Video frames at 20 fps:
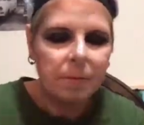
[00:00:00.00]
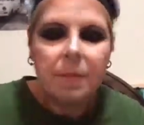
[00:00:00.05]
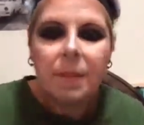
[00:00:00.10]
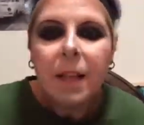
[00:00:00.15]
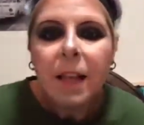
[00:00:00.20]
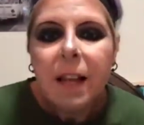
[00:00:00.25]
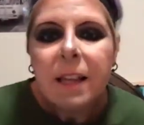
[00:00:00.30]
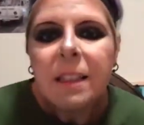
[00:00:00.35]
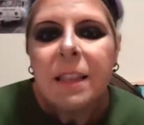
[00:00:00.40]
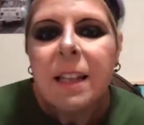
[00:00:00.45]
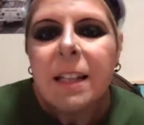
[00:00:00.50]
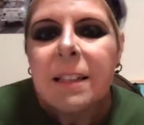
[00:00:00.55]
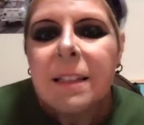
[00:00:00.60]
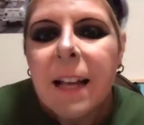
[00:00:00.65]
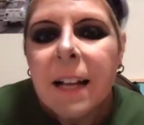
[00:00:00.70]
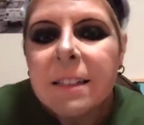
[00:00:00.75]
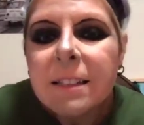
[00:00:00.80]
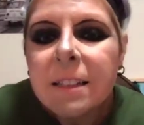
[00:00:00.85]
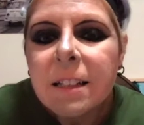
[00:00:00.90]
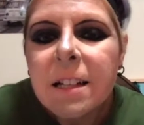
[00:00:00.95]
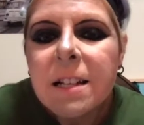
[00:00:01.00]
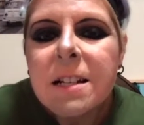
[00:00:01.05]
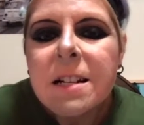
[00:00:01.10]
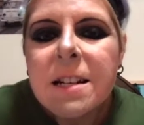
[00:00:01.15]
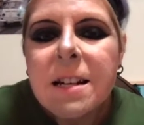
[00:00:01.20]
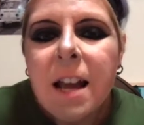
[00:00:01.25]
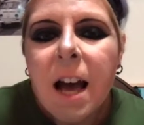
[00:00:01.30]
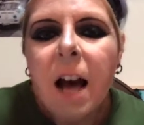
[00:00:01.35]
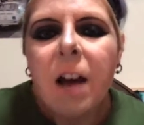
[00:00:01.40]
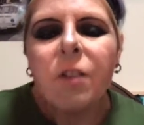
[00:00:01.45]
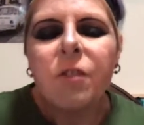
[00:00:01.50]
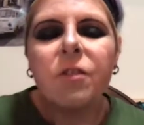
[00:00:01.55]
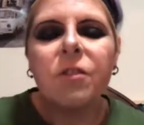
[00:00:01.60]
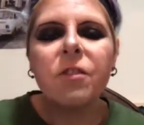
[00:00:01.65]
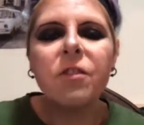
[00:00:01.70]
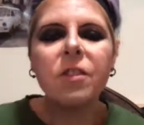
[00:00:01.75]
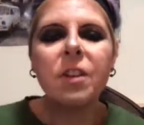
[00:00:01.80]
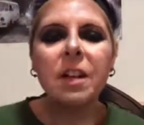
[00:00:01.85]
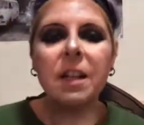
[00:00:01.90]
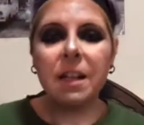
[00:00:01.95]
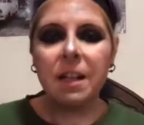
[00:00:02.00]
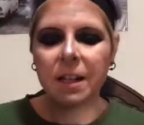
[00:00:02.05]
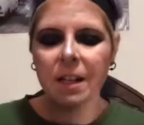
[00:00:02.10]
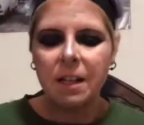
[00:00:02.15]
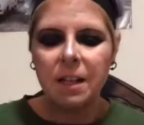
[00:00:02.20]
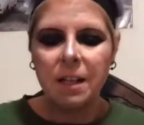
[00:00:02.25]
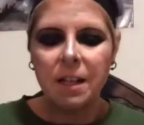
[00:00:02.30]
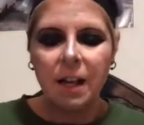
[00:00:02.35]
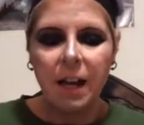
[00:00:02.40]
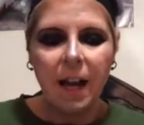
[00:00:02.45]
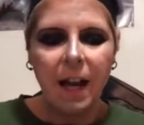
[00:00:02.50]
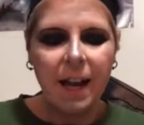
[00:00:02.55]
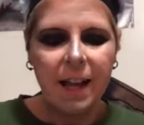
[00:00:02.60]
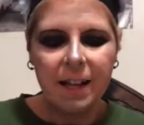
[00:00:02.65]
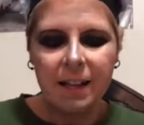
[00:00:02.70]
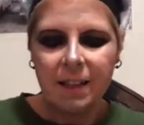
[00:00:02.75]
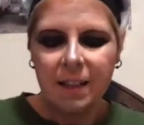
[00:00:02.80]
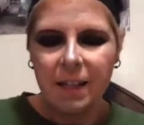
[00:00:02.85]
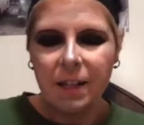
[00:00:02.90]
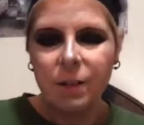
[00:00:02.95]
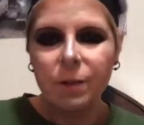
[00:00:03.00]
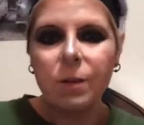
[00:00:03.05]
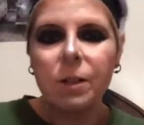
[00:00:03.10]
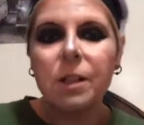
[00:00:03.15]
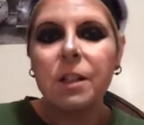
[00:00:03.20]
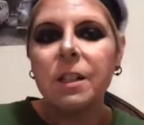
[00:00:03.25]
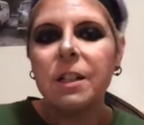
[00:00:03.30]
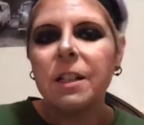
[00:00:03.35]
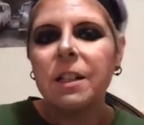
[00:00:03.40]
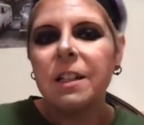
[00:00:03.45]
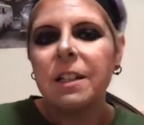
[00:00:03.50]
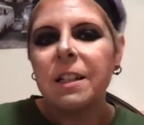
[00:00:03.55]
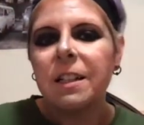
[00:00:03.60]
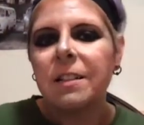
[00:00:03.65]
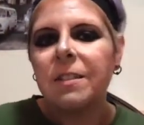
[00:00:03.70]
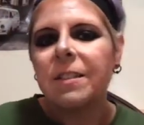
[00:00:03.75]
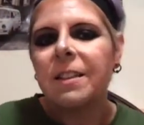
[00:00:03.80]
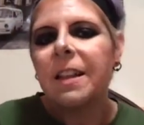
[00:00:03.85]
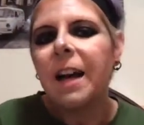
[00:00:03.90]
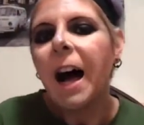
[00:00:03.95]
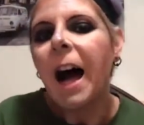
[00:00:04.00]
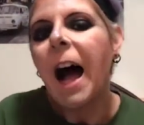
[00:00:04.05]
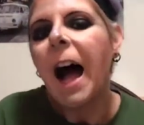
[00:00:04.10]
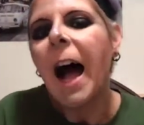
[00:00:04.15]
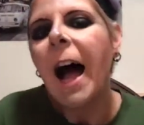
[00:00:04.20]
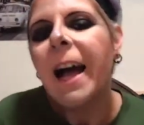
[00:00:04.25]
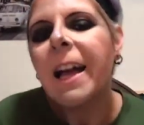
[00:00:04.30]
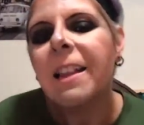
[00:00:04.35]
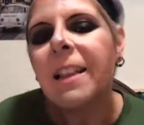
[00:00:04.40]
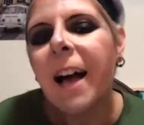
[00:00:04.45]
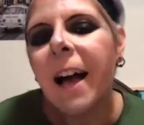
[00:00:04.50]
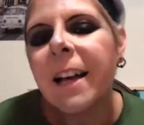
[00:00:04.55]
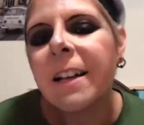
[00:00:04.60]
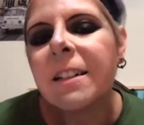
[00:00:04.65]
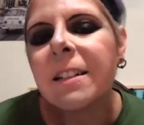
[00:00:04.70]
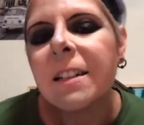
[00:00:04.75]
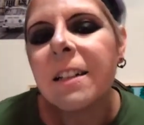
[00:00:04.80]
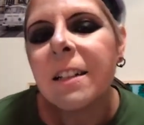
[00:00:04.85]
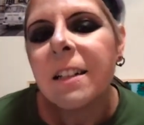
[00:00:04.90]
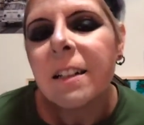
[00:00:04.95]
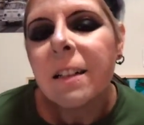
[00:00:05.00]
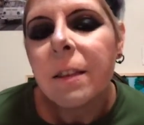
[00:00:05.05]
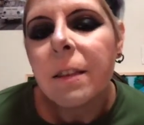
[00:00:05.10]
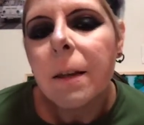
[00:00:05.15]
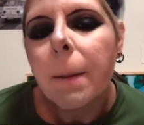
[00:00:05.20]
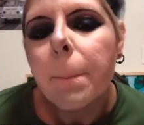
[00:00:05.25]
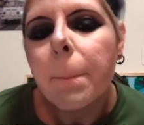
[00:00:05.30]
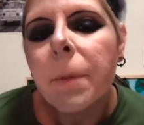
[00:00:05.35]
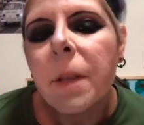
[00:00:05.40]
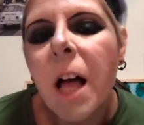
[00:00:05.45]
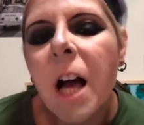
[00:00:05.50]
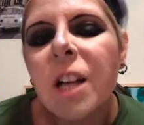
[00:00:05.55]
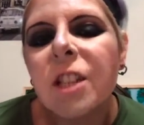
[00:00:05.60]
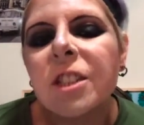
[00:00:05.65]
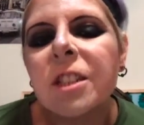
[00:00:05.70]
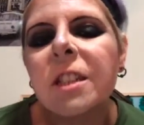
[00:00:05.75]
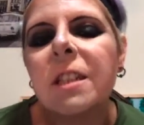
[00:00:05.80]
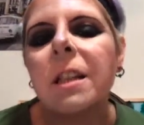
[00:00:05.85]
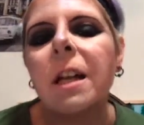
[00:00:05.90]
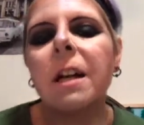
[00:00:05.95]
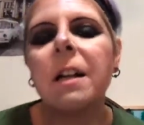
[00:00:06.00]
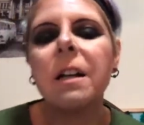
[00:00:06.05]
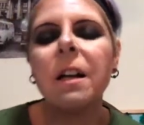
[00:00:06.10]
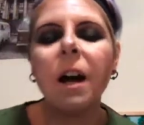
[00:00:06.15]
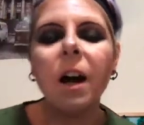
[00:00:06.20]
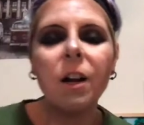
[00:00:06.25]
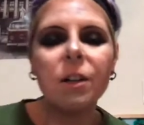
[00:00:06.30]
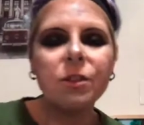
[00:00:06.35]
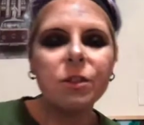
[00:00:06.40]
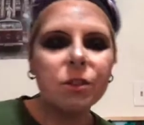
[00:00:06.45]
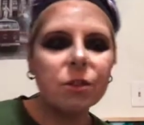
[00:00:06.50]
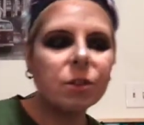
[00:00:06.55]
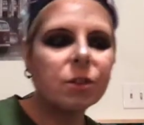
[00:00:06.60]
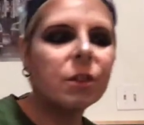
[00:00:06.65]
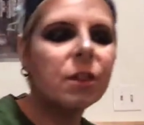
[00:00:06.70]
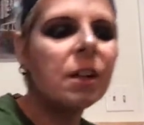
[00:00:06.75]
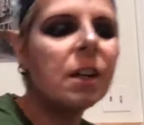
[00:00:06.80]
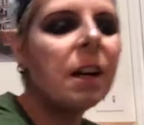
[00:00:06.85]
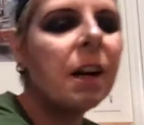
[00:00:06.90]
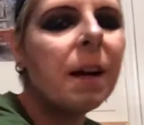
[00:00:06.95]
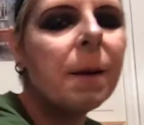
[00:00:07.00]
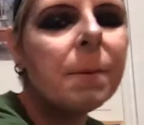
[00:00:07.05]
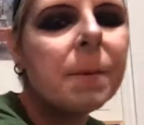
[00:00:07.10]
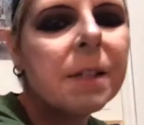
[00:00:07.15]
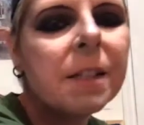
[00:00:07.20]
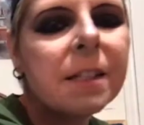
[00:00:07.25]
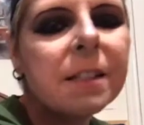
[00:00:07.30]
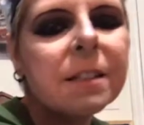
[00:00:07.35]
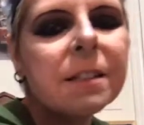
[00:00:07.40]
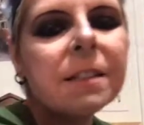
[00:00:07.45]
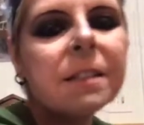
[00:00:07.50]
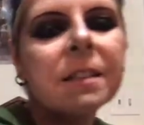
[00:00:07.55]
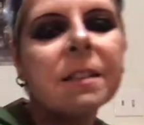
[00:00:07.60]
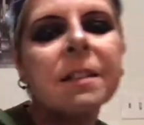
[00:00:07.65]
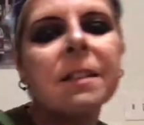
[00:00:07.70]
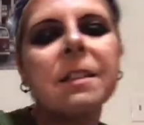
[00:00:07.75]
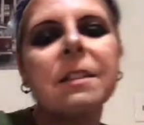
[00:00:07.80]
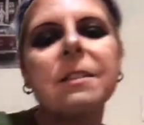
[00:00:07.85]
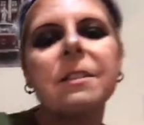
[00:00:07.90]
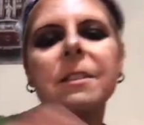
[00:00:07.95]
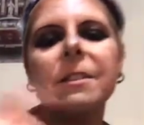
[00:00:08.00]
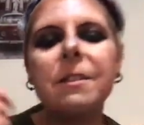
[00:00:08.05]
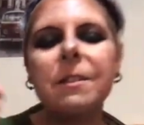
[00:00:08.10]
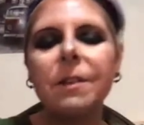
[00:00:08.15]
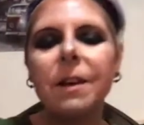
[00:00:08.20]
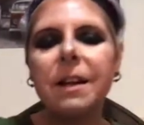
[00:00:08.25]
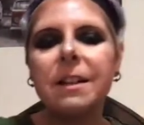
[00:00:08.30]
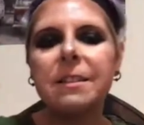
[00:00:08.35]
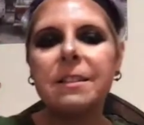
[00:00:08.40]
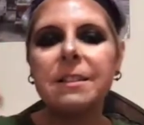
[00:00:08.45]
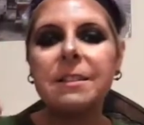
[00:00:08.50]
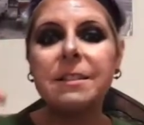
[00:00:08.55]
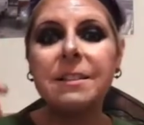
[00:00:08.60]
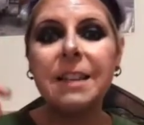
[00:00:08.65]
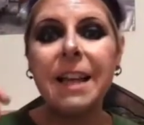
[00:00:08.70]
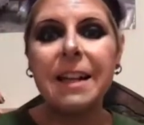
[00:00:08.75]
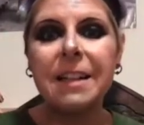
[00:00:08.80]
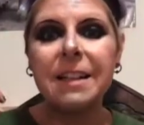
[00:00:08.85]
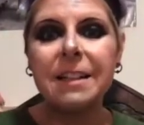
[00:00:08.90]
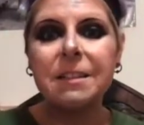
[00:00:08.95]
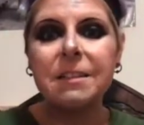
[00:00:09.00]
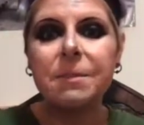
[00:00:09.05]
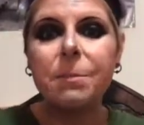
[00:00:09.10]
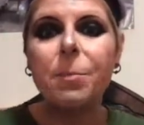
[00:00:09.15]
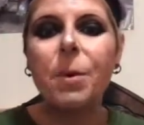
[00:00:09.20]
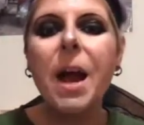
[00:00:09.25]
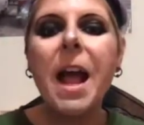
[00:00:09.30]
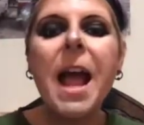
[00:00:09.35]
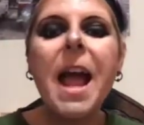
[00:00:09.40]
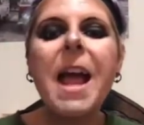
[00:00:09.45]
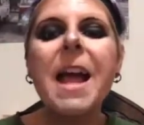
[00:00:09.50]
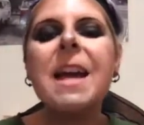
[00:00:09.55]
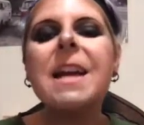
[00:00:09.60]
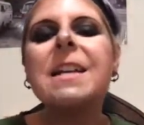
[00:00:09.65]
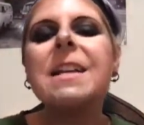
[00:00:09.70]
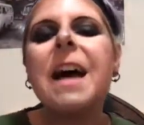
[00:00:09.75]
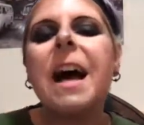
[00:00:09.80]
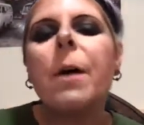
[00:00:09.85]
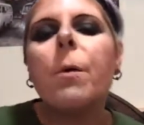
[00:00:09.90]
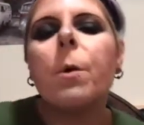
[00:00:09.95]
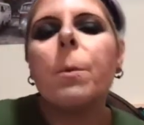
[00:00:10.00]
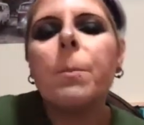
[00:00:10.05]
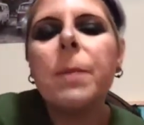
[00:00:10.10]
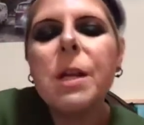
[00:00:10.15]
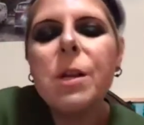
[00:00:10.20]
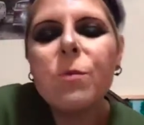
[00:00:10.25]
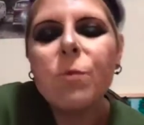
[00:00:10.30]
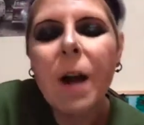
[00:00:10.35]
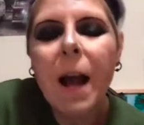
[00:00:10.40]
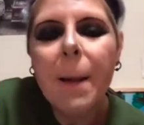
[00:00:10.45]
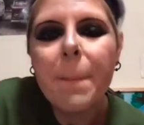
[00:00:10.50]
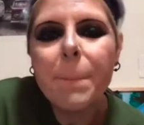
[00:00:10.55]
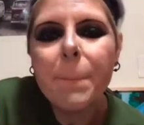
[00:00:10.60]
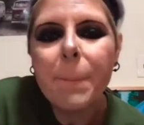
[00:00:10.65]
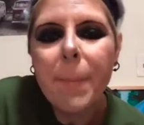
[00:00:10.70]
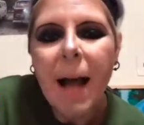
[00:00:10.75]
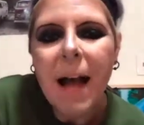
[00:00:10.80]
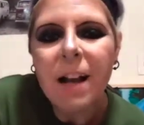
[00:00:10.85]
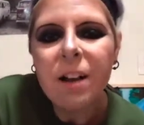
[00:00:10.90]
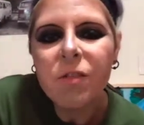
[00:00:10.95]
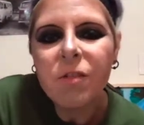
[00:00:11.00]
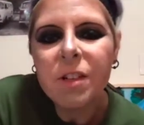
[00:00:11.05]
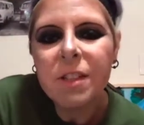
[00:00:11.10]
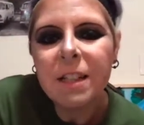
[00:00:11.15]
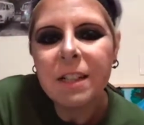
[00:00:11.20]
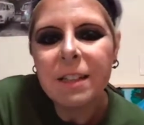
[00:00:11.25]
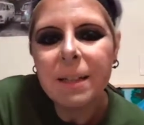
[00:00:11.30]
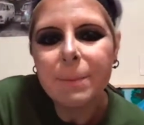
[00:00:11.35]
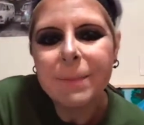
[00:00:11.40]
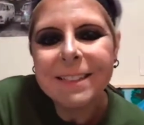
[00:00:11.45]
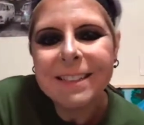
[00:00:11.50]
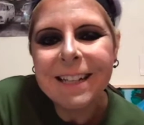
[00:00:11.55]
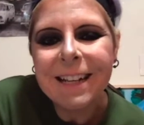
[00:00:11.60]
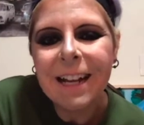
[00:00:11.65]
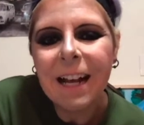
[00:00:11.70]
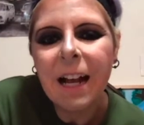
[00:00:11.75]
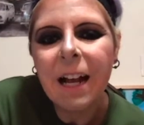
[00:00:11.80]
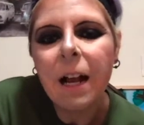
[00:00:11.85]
I think that's enough. I think we're good. The highlighter, the blush, and the contour. I'm gonna do a setting spray and I will be right back for the lipstick.